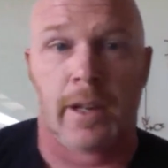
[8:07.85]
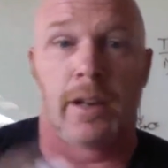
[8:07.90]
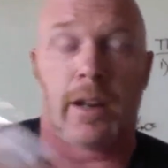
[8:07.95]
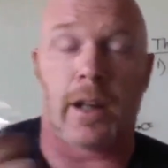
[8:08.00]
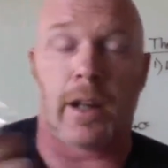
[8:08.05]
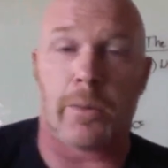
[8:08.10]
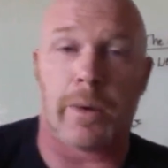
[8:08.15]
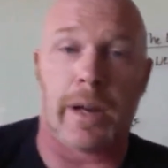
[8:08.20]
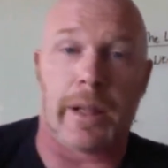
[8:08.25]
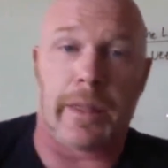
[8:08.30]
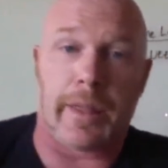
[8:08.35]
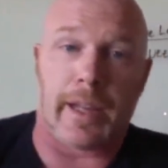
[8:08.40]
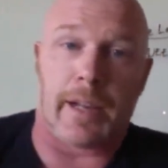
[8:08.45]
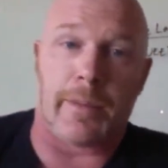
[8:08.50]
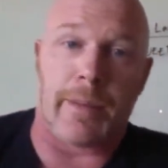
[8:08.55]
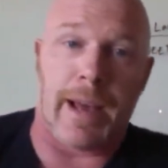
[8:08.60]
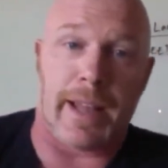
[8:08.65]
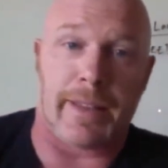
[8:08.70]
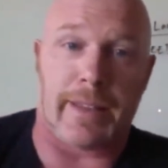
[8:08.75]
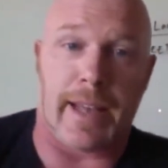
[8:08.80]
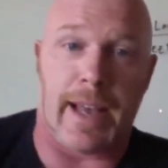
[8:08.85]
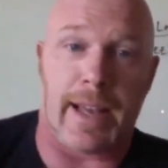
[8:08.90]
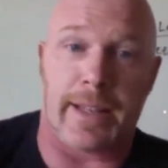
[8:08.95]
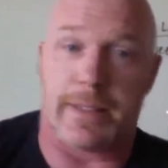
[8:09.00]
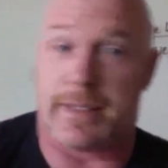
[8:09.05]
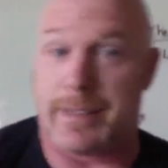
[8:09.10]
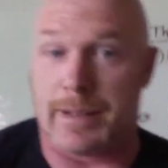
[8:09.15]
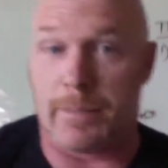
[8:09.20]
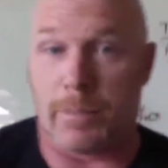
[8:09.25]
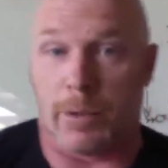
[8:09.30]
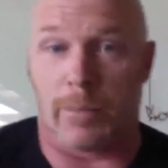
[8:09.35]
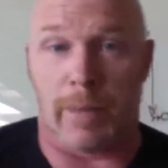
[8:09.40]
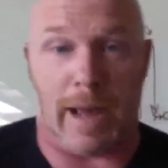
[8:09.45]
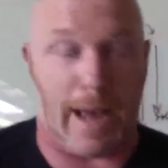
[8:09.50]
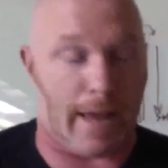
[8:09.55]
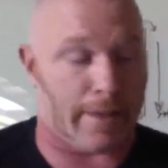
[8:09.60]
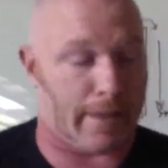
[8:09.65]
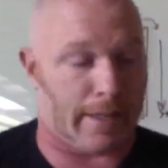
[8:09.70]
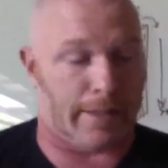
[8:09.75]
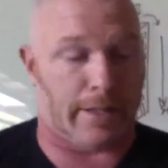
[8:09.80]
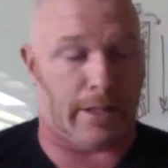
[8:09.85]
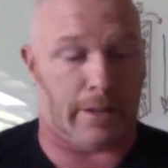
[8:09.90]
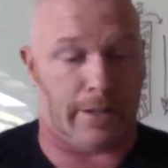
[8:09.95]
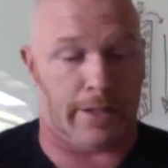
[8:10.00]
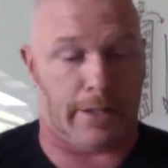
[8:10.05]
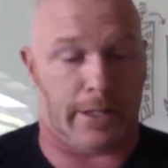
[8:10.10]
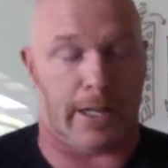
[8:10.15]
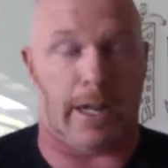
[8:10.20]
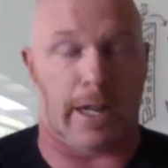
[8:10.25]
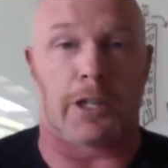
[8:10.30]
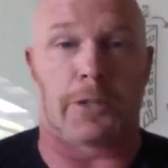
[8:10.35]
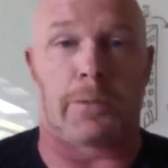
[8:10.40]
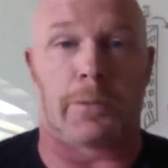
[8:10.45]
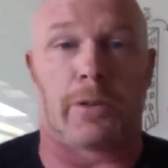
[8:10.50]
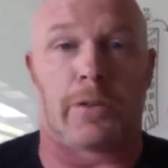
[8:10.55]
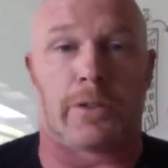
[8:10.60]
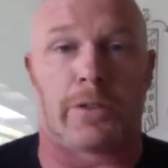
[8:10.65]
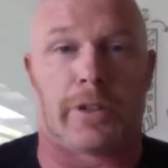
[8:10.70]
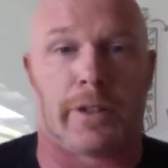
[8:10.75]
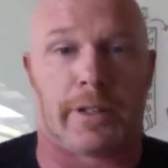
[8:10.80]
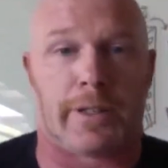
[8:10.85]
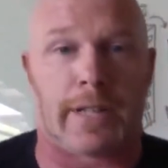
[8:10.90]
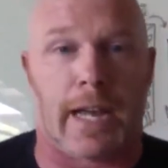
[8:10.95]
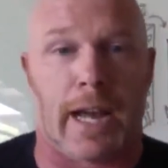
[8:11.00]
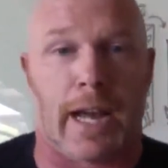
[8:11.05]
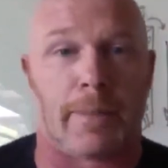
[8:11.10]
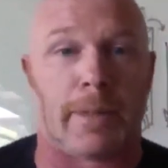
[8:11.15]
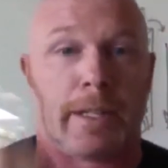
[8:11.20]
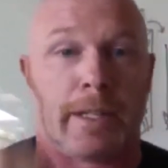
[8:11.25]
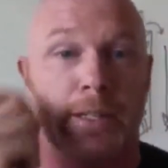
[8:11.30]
Another way to think about that, simple math, I tell this to entrepreneurs all the time,